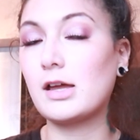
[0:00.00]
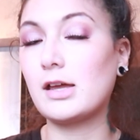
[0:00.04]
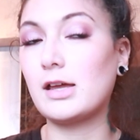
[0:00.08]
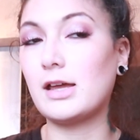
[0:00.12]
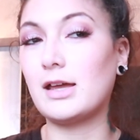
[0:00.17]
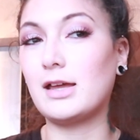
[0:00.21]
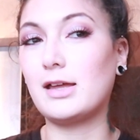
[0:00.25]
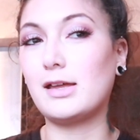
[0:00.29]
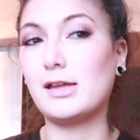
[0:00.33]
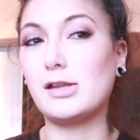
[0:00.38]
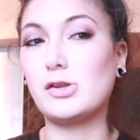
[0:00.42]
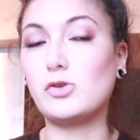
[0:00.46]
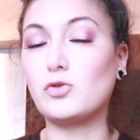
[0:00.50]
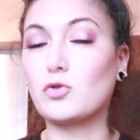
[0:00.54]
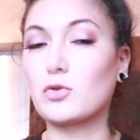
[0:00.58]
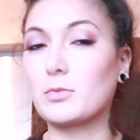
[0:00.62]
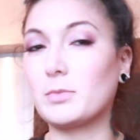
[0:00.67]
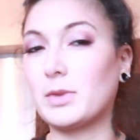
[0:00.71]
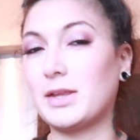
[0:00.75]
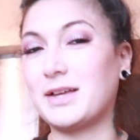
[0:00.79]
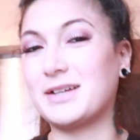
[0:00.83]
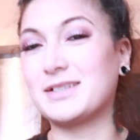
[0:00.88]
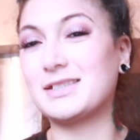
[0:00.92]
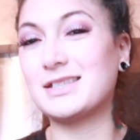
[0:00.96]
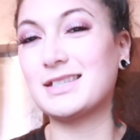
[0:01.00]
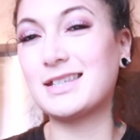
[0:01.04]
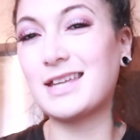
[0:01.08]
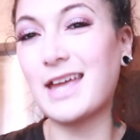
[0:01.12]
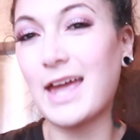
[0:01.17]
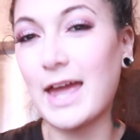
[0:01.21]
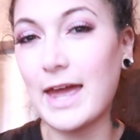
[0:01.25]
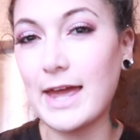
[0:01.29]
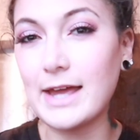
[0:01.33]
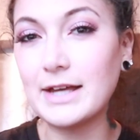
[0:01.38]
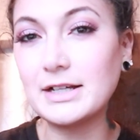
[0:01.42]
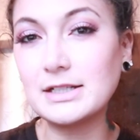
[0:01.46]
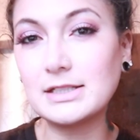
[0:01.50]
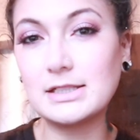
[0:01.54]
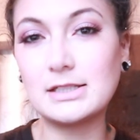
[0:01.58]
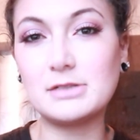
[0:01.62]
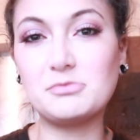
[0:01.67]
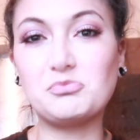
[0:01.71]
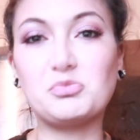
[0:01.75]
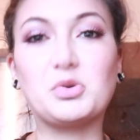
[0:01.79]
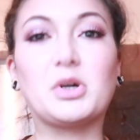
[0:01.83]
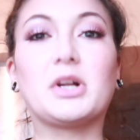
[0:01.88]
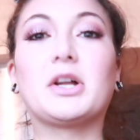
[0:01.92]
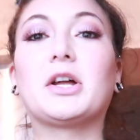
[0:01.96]
and normally it's cakes,
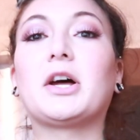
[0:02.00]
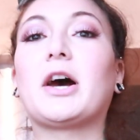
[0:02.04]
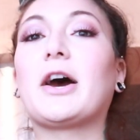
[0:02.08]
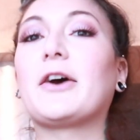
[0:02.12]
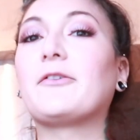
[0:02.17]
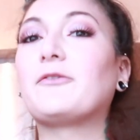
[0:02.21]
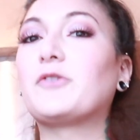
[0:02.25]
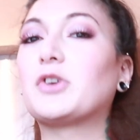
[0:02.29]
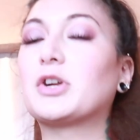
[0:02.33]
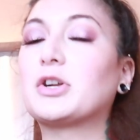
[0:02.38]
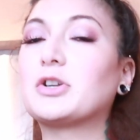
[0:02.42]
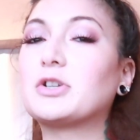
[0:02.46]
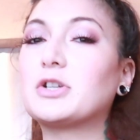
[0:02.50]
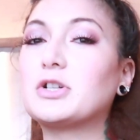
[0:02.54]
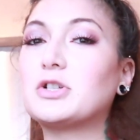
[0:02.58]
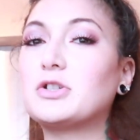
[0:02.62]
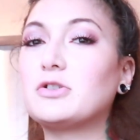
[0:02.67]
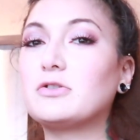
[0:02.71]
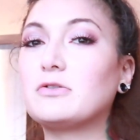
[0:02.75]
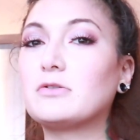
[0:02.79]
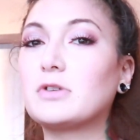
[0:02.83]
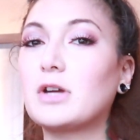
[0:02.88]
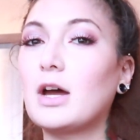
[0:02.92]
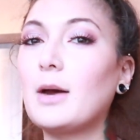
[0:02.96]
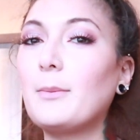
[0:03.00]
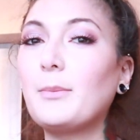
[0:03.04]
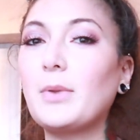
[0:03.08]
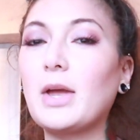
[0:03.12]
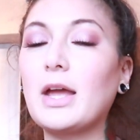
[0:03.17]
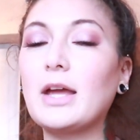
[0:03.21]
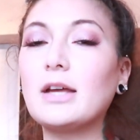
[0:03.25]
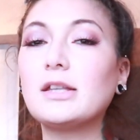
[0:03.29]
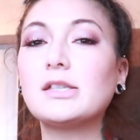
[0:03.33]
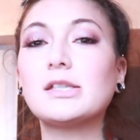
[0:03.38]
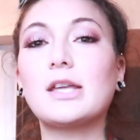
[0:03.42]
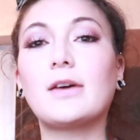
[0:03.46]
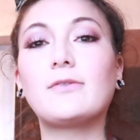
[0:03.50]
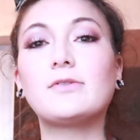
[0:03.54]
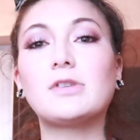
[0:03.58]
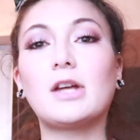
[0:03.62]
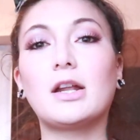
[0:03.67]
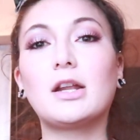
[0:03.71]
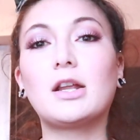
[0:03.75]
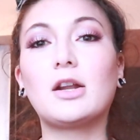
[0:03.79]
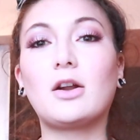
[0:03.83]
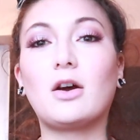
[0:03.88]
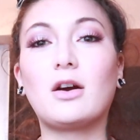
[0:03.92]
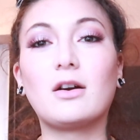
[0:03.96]
but I figured to do cupcakes. I've
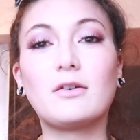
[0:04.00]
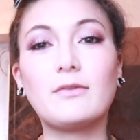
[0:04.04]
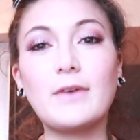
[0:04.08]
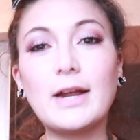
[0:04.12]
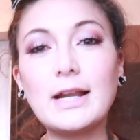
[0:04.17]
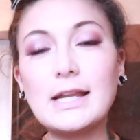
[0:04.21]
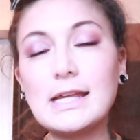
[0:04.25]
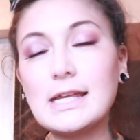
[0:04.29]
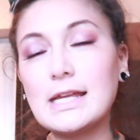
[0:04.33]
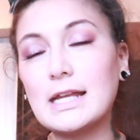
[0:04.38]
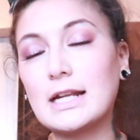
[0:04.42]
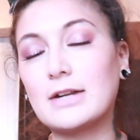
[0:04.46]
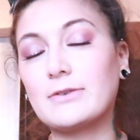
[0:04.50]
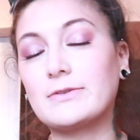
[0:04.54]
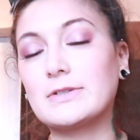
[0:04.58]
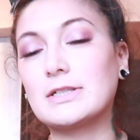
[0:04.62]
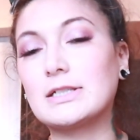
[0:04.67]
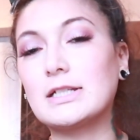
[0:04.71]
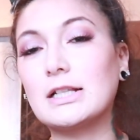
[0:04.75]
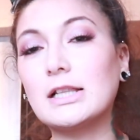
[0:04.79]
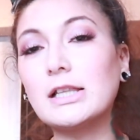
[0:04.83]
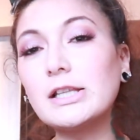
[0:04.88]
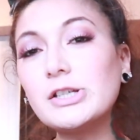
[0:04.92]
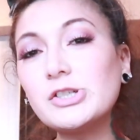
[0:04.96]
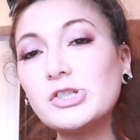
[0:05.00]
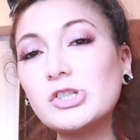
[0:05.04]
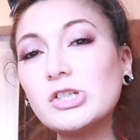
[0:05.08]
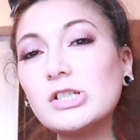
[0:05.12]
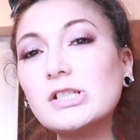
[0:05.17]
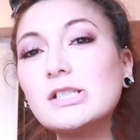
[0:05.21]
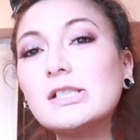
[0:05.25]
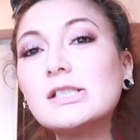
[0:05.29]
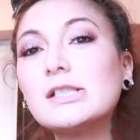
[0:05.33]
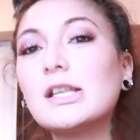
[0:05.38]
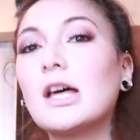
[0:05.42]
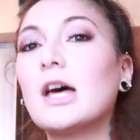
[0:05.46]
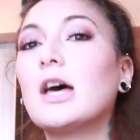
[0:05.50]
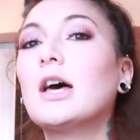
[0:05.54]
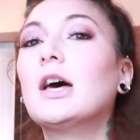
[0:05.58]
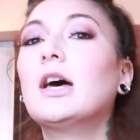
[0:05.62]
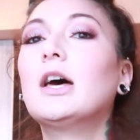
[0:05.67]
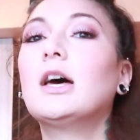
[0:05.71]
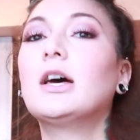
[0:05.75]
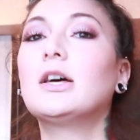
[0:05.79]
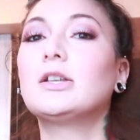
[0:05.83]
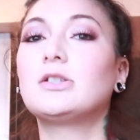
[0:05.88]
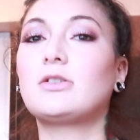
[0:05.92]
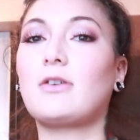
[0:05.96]
done it already and it was delicious,
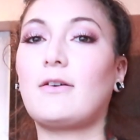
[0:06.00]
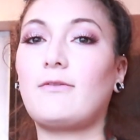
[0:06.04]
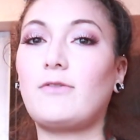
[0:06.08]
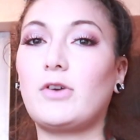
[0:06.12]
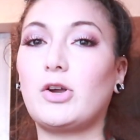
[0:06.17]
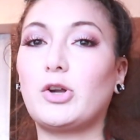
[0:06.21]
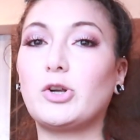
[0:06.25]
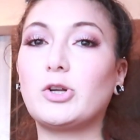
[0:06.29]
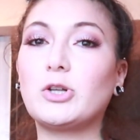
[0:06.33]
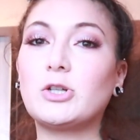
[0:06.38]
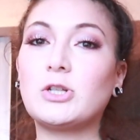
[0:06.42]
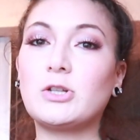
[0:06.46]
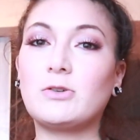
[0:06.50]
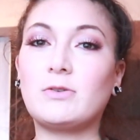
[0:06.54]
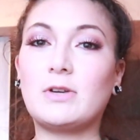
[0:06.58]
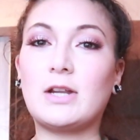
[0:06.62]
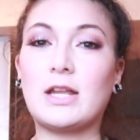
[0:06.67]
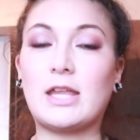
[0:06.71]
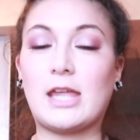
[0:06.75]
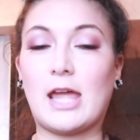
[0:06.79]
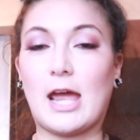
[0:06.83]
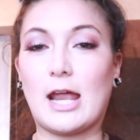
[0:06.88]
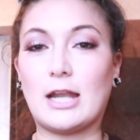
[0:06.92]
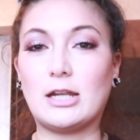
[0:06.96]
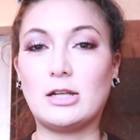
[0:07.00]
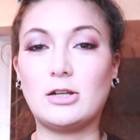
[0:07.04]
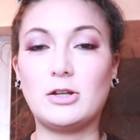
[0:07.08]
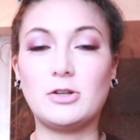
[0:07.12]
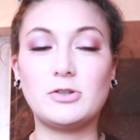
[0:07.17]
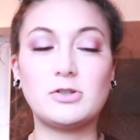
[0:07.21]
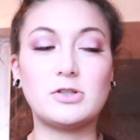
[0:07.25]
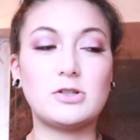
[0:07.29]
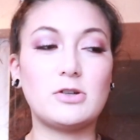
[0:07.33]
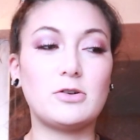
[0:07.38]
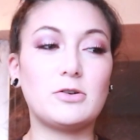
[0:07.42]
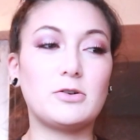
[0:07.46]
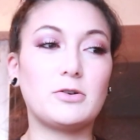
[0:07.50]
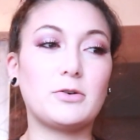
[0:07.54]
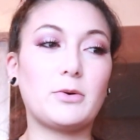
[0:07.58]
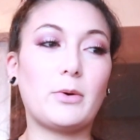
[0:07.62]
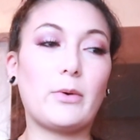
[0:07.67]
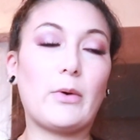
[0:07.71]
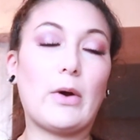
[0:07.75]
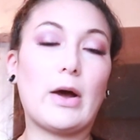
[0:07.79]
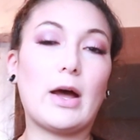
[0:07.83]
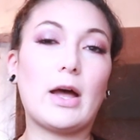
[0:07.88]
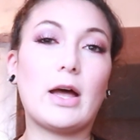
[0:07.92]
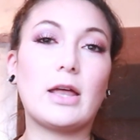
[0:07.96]
so I figured to do it again.
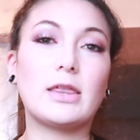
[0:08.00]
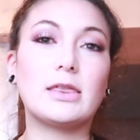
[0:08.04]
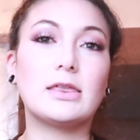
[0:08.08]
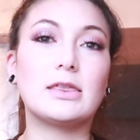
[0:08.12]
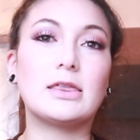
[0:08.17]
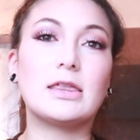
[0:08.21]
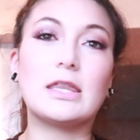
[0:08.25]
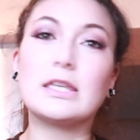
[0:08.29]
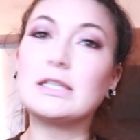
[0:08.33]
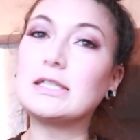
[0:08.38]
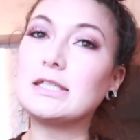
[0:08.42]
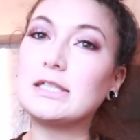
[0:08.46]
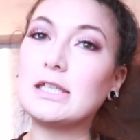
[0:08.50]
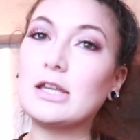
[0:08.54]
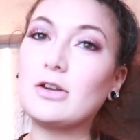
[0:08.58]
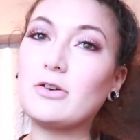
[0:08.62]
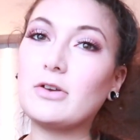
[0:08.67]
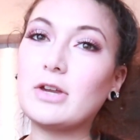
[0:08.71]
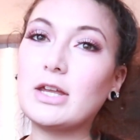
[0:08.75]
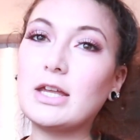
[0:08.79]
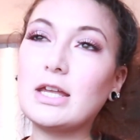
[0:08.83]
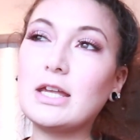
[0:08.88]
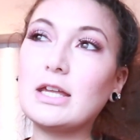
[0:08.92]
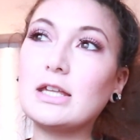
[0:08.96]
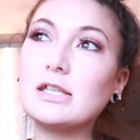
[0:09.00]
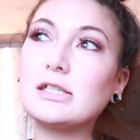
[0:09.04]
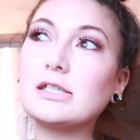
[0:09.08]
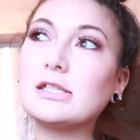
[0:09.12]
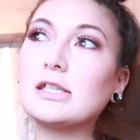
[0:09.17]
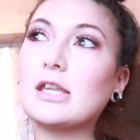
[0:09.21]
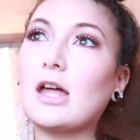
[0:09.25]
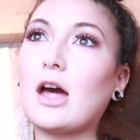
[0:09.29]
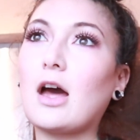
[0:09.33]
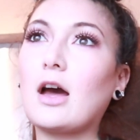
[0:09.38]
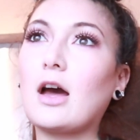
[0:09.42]
So this series,